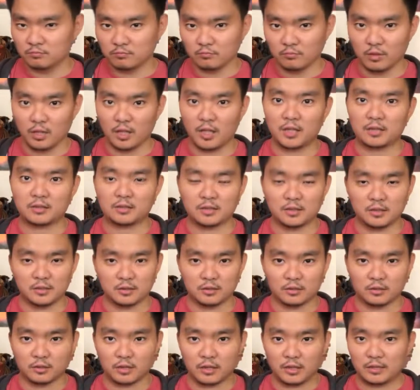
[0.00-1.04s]
luck,
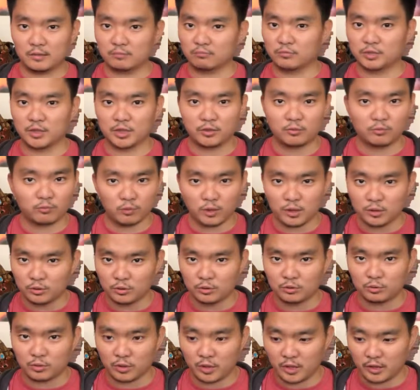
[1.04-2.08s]
or just want to
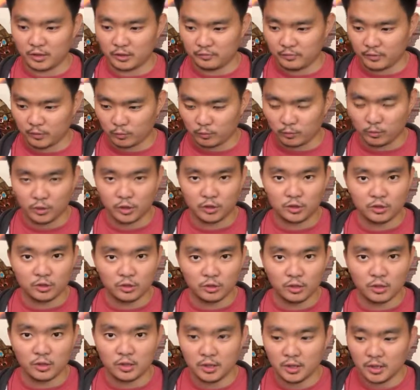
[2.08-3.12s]
try if it works
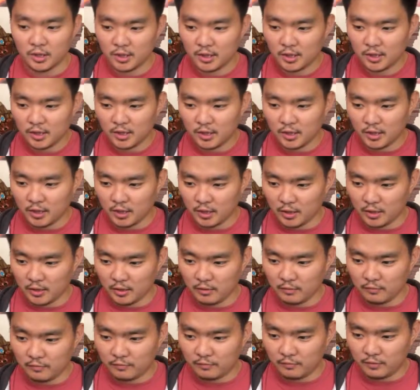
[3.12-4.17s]
good.
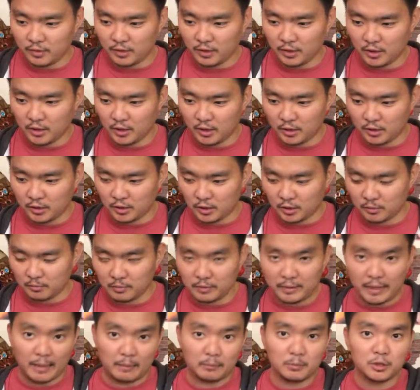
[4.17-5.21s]
If it
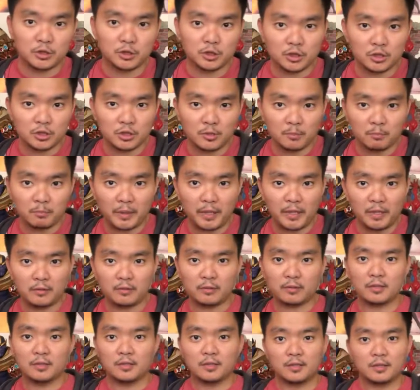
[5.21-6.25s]
damages the
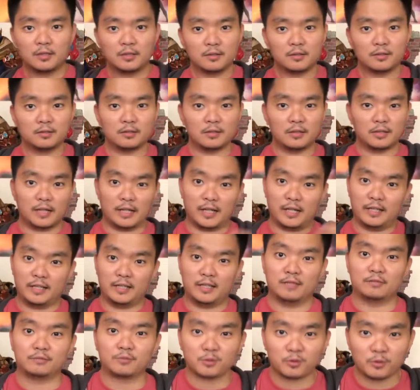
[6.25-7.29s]
paint, I
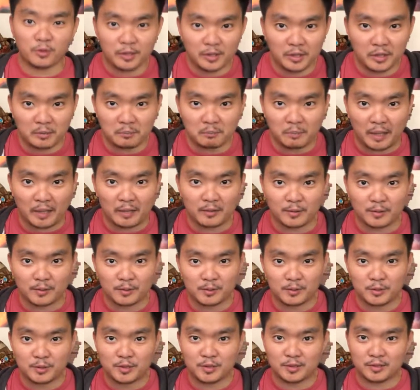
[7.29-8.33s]
have already a painter
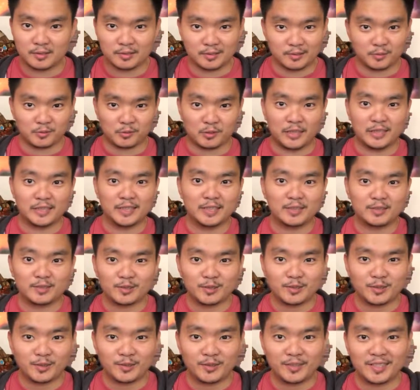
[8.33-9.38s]
who's ready to
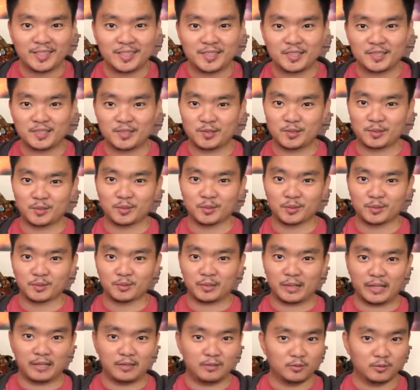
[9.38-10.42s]
do this, so
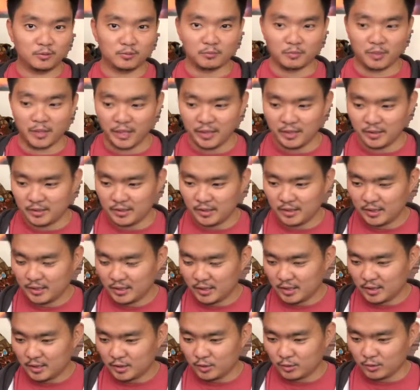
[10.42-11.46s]
I don't mind.
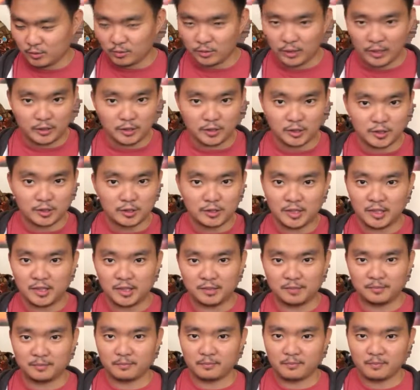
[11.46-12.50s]
So I just did
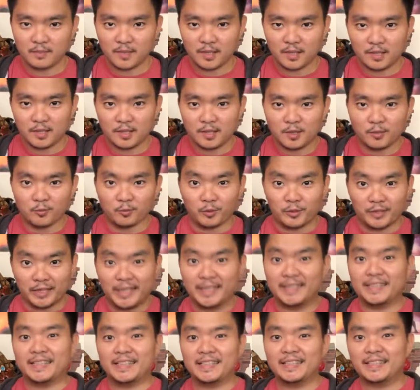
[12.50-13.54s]
it. When I
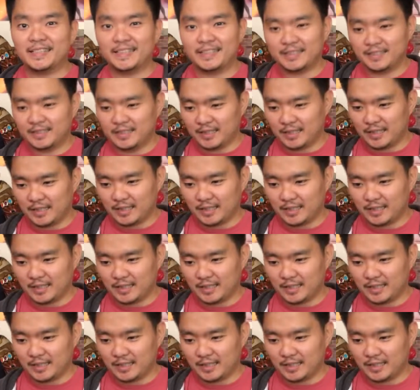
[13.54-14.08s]
did it,